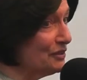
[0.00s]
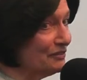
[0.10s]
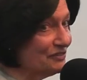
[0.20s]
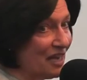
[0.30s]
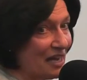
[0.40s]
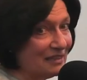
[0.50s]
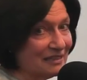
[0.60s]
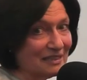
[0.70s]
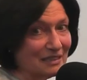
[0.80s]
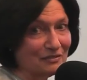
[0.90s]
of Taz
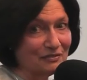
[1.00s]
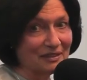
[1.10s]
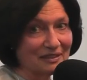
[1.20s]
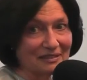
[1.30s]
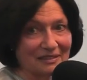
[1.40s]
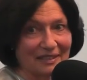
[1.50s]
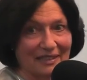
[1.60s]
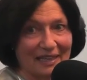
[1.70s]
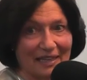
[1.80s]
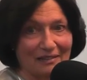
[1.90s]
and Tefillin till that
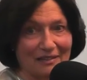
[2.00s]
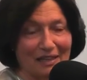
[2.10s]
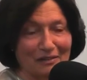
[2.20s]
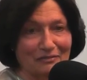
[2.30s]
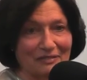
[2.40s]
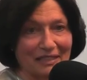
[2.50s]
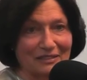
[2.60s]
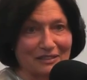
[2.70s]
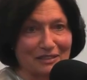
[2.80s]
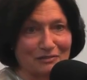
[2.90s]
El-Al flight
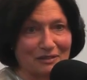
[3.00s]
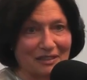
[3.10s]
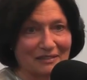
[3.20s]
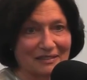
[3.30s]
to Israel.